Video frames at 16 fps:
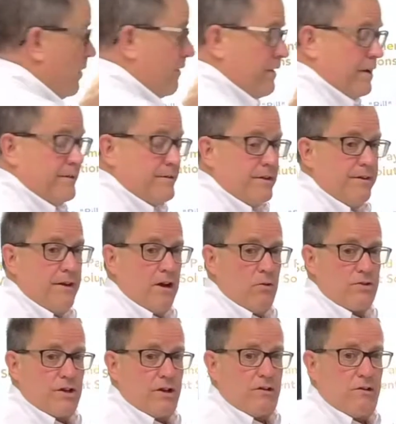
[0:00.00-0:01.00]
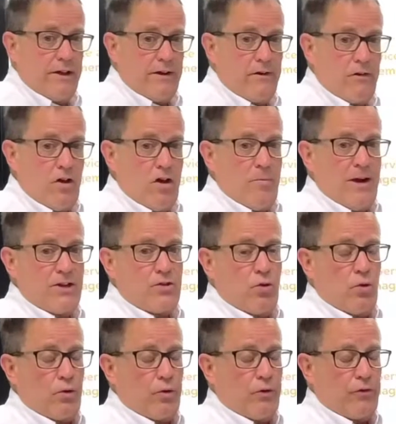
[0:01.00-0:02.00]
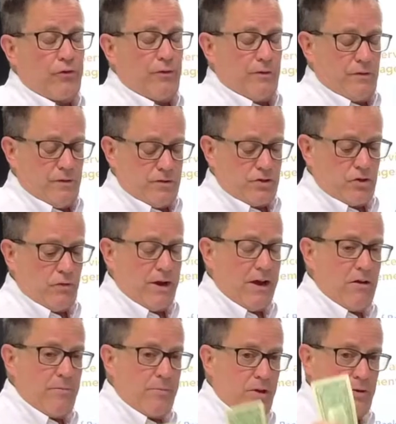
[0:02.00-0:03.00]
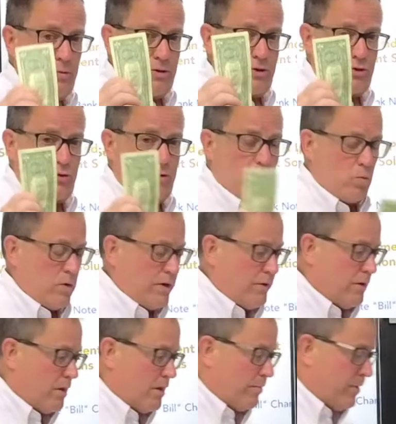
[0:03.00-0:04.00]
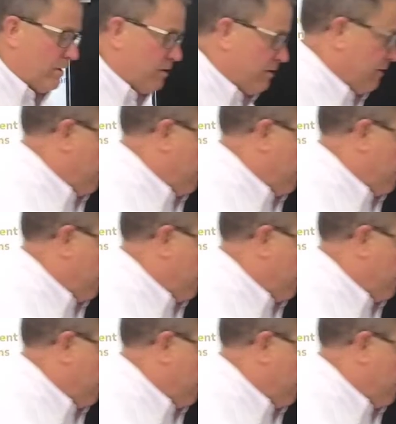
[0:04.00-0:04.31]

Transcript: that did now is it cleared out all my totals. So now I'm going to insert a $1 bill.